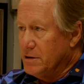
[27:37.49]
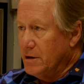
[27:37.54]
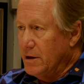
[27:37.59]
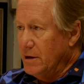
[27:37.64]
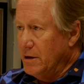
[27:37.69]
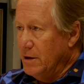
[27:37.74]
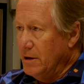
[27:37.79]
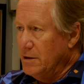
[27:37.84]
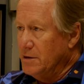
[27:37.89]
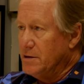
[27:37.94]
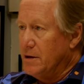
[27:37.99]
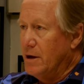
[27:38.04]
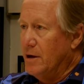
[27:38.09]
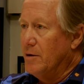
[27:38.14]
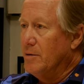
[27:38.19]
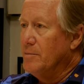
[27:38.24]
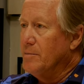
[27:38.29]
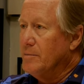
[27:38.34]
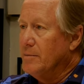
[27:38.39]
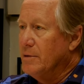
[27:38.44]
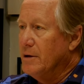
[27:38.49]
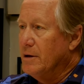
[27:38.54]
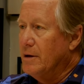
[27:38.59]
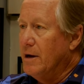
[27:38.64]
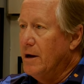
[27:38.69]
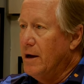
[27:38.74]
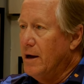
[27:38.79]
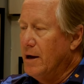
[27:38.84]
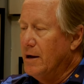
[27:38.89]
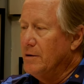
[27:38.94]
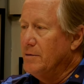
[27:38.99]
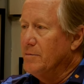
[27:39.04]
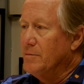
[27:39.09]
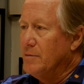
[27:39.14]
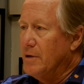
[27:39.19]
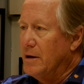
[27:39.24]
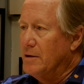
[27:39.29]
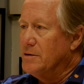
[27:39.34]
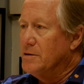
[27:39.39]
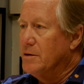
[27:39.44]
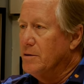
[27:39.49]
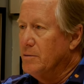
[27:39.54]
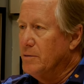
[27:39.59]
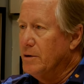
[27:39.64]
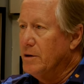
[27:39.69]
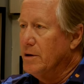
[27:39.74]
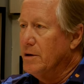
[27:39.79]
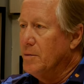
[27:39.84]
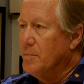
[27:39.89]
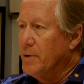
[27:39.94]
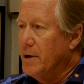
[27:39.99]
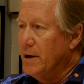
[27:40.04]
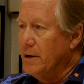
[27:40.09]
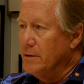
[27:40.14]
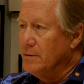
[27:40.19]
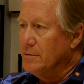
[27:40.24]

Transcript: that needs help. Uh-huh. And, and so when do you paint?